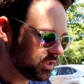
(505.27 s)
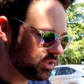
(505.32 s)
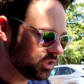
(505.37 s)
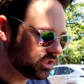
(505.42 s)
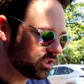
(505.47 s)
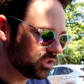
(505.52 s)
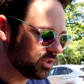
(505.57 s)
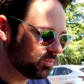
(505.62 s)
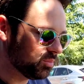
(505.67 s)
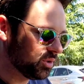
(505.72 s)

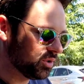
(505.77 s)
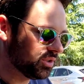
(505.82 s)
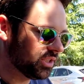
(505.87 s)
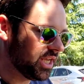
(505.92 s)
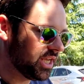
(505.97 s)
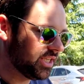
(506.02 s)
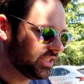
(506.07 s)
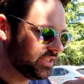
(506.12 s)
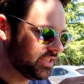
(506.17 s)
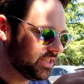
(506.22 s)
just some real
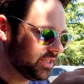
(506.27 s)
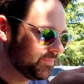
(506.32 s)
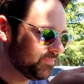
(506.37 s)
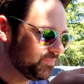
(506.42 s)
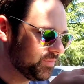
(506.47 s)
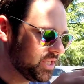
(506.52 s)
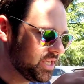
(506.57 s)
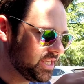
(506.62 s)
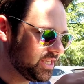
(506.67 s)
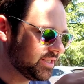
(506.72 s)
tasty
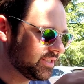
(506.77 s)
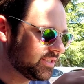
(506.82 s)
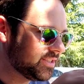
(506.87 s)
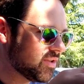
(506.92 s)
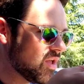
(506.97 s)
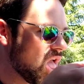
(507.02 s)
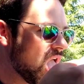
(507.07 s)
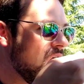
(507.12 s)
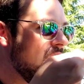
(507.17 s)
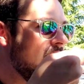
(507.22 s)
eats.